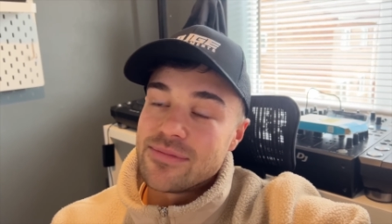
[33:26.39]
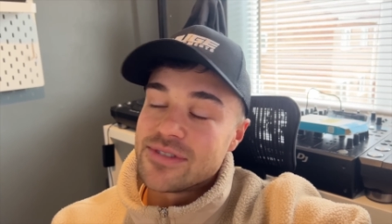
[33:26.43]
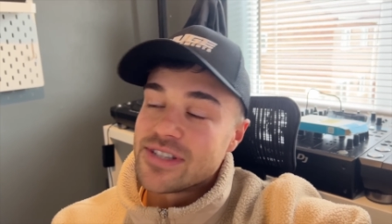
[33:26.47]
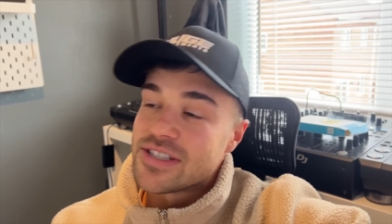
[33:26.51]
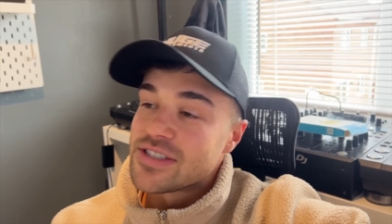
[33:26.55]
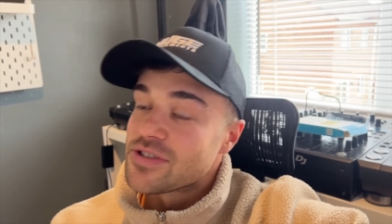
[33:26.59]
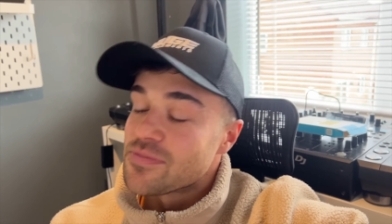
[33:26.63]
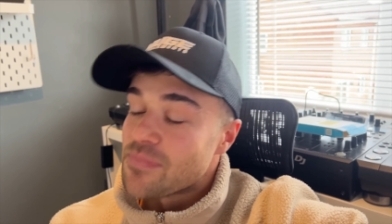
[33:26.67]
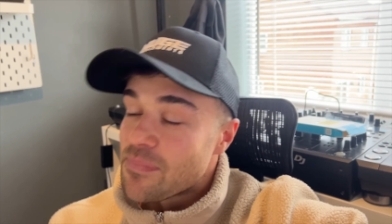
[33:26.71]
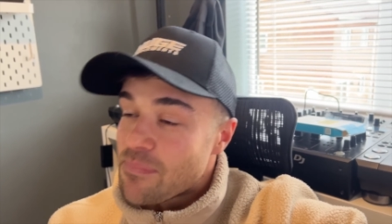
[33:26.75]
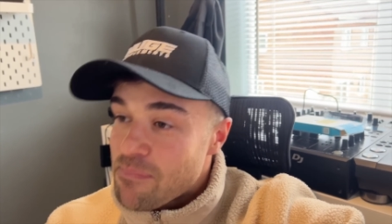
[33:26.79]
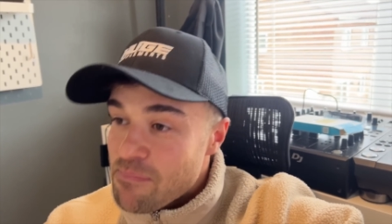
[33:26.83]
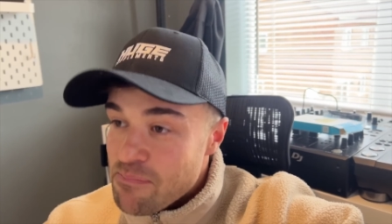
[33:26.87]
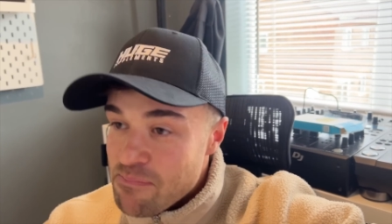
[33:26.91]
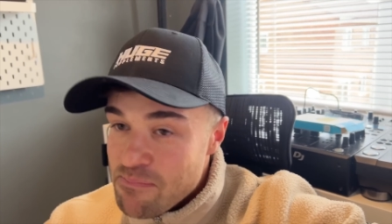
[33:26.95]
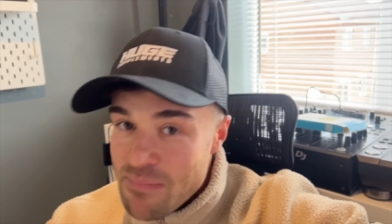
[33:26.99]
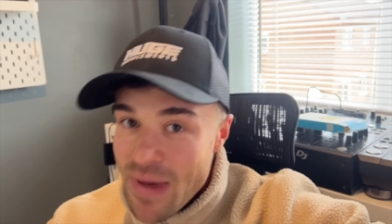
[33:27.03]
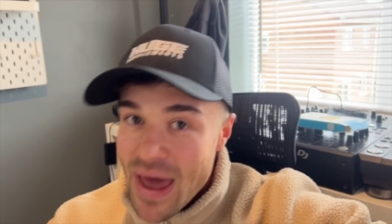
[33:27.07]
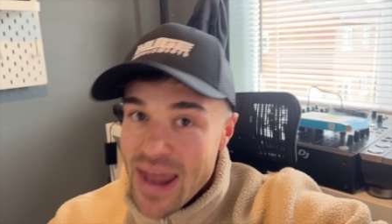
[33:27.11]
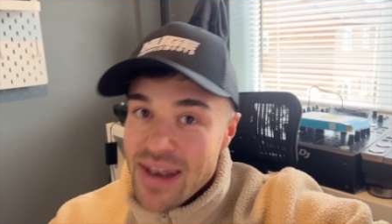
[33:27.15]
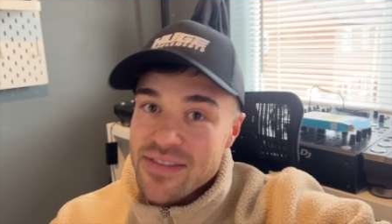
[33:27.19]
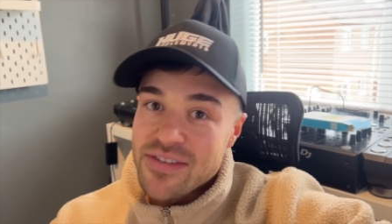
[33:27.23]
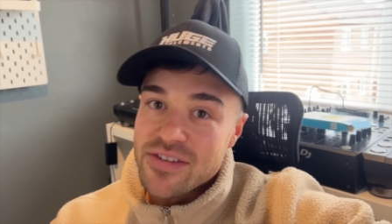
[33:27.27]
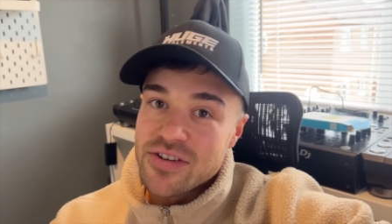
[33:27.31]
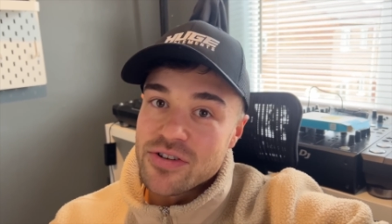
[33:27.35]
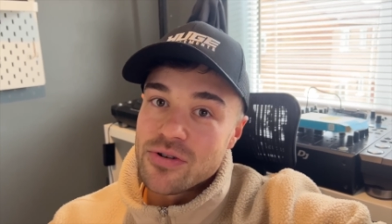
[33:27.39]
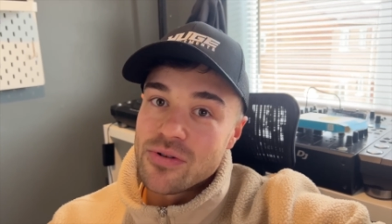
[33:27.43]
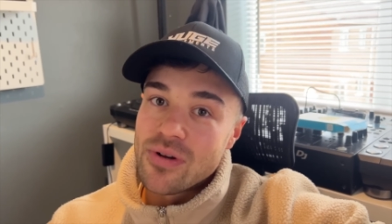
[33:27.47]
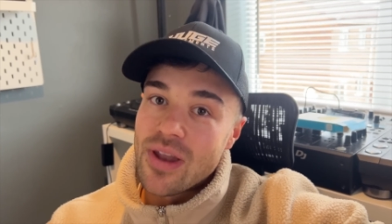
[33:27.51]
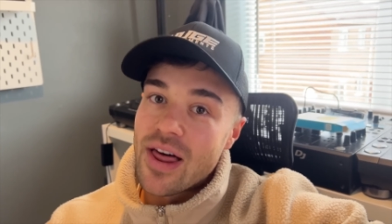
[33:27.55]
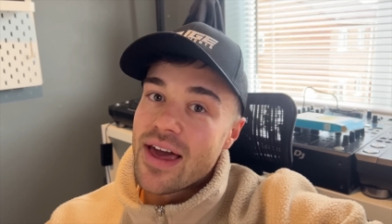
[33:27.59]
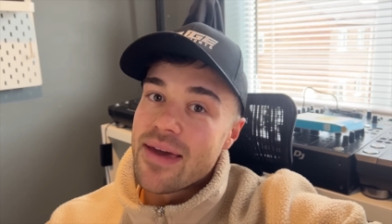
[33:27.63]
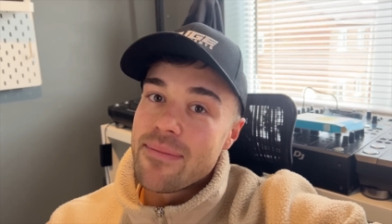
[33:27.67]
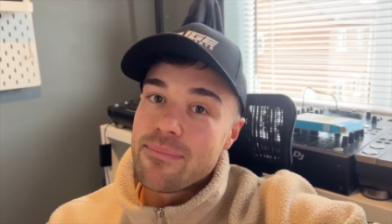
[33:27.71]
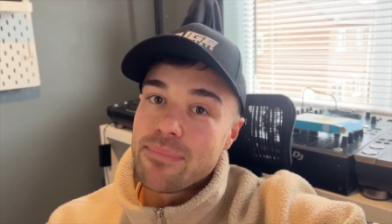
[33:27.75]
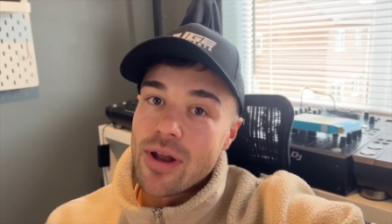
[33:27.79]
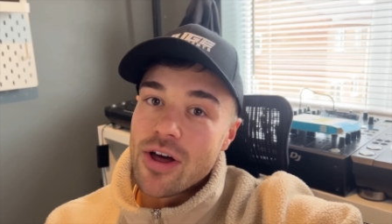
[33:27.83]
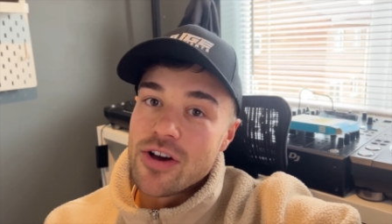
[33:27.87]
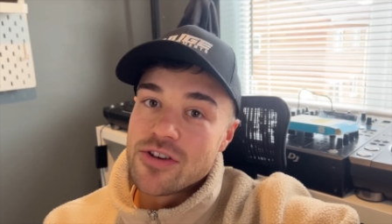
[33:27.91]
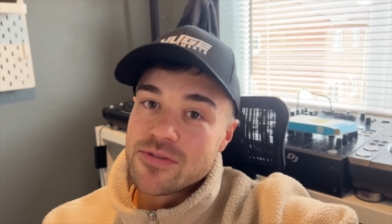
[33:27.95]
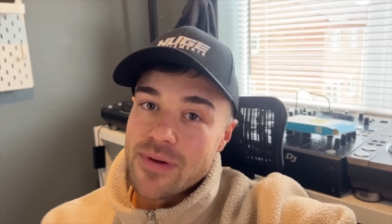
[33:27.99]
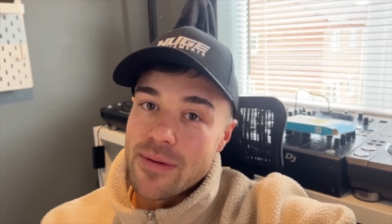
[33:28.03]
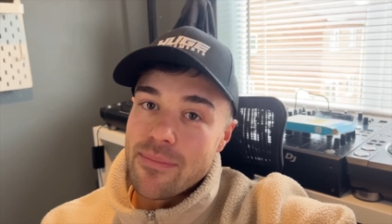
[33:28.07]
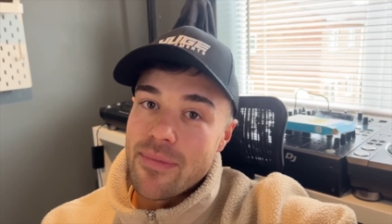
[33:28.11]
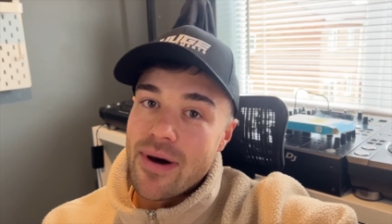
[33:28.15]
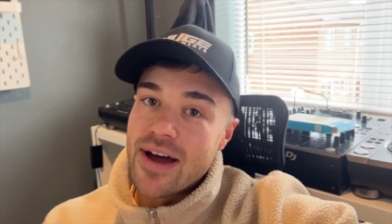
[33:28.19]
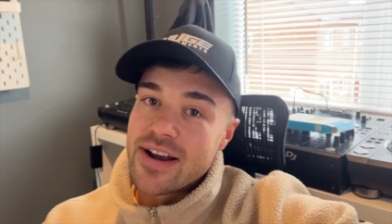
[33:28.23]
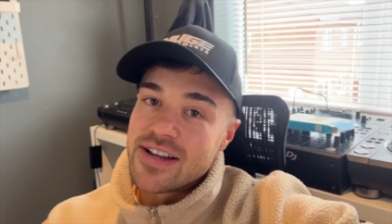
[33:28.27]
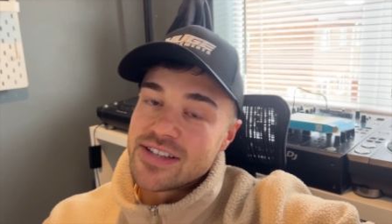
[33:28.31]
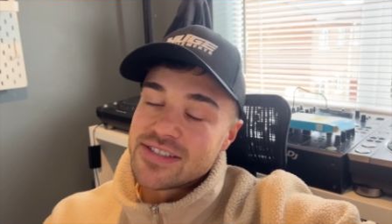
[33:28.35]
It's mental. Like it blows my
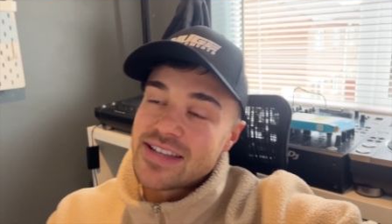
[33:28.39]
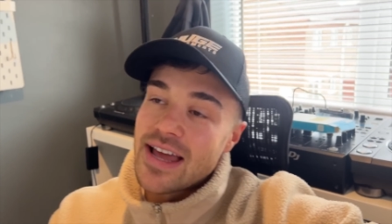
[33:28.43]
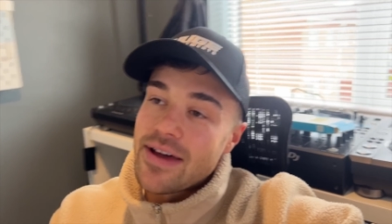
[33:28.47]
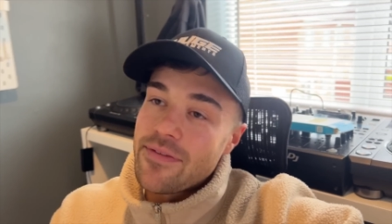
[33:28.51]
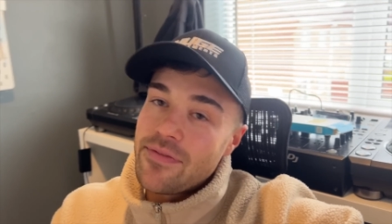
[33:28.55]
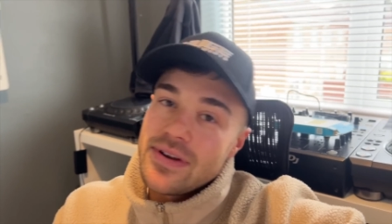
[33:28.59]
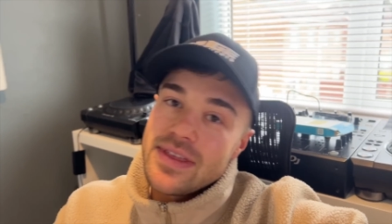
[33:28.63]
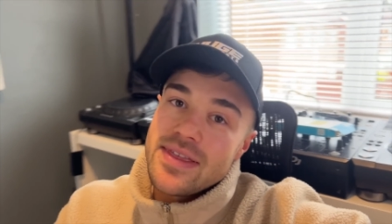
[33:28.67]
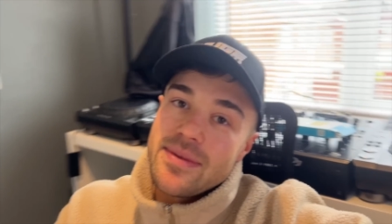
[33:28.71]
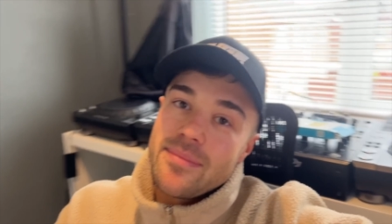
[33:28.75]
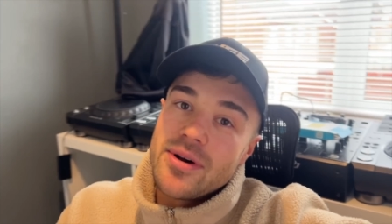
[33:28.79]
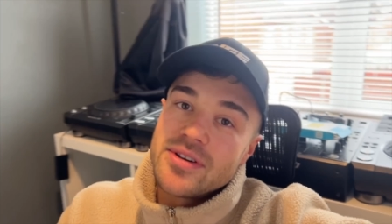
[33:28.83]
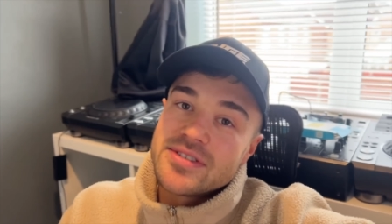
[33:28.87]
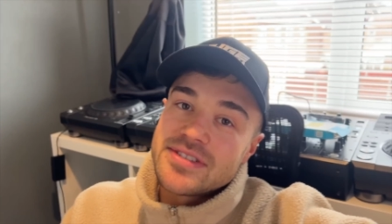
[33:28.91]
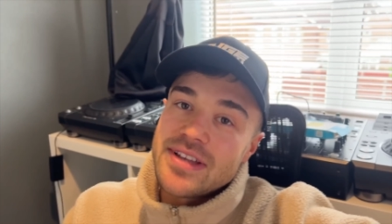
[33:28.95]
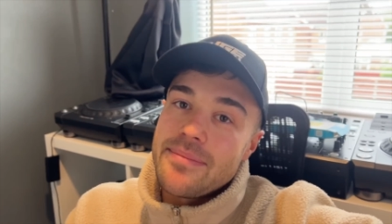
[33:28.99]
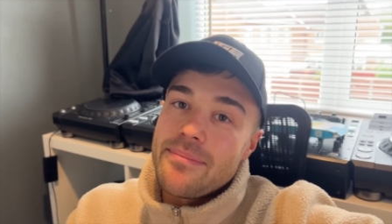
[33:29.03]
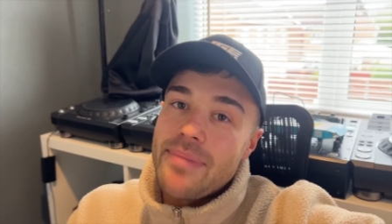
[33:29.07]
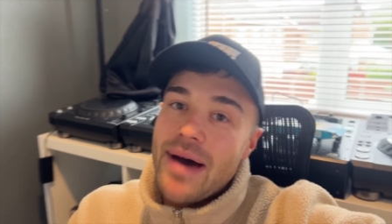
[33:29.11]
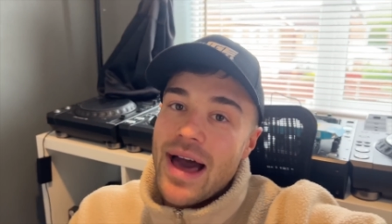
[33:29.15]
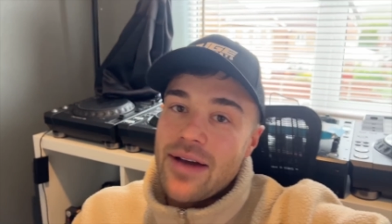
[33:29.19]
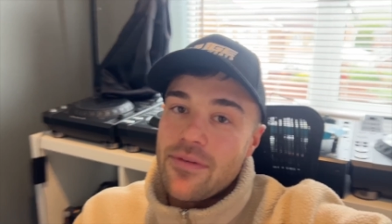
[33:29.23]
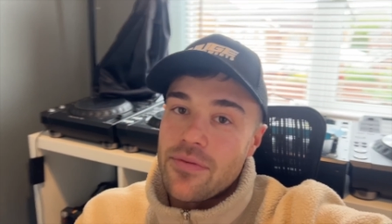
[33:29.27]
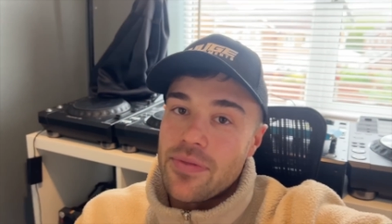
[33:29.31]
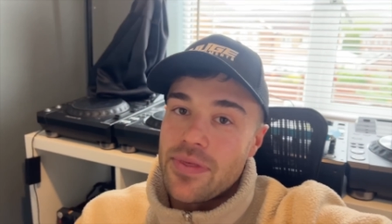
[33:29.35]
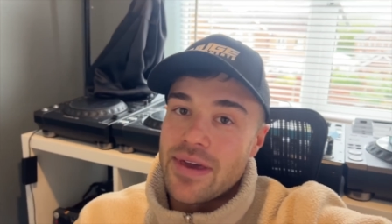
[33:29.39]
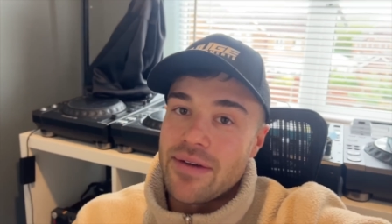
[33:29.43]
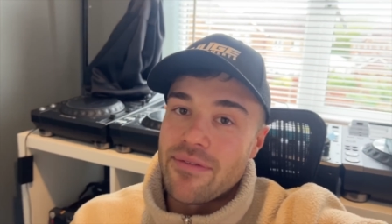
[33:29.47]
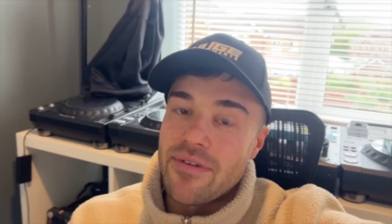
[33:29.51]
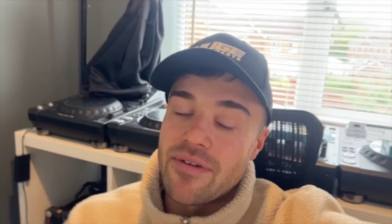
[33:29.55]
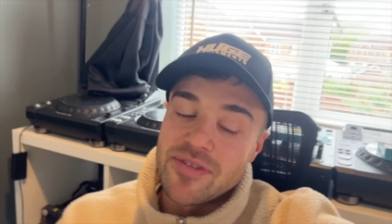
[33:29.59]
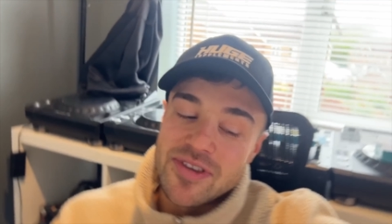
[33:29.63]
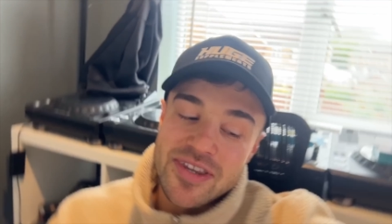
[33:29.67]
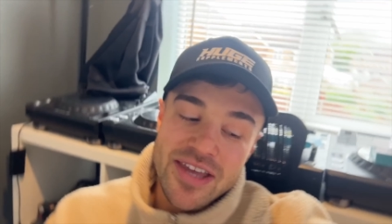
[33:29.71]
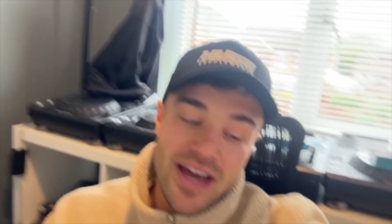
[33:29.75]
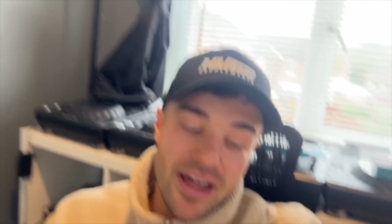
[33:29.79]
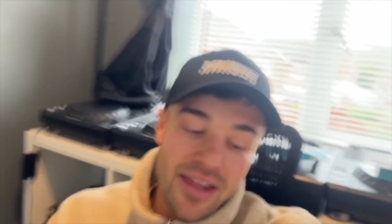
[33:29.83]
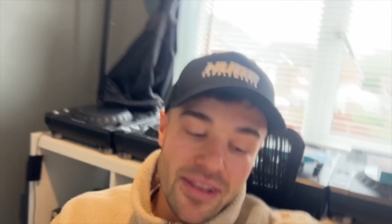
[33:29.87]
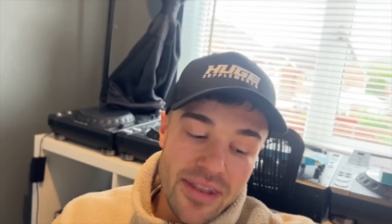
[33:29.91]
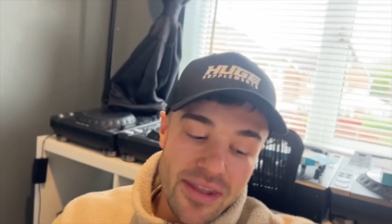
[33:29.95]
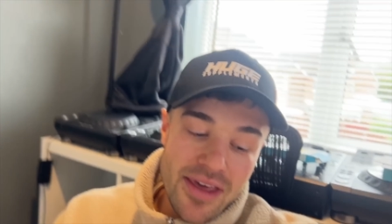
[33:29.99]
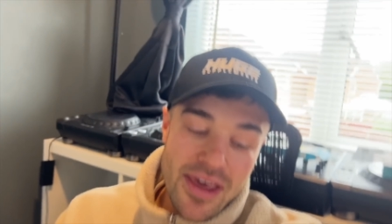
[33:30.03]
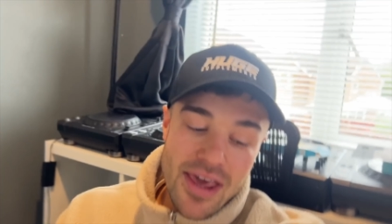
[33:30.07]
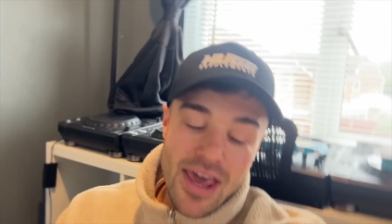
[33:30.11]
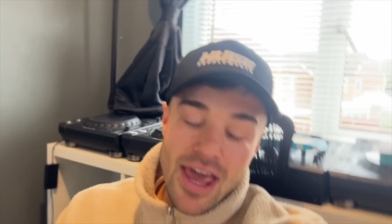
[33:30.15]
mind. It's definitely the most impactful thing I've ever done.